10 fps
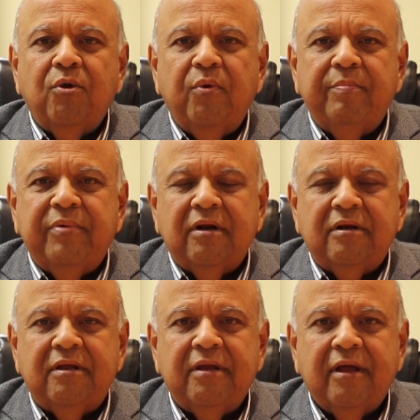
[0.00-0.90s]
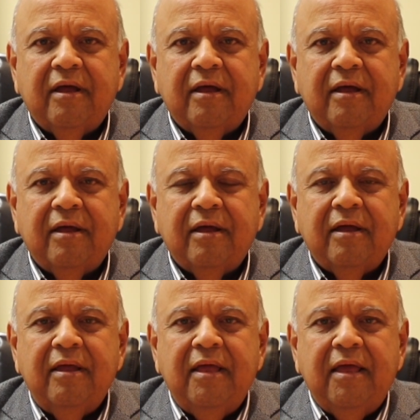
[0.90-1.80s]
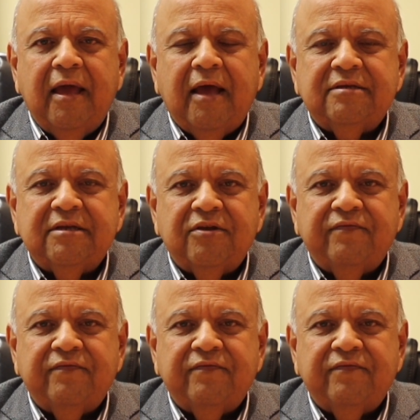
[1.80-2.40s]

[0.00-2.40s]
do we build a set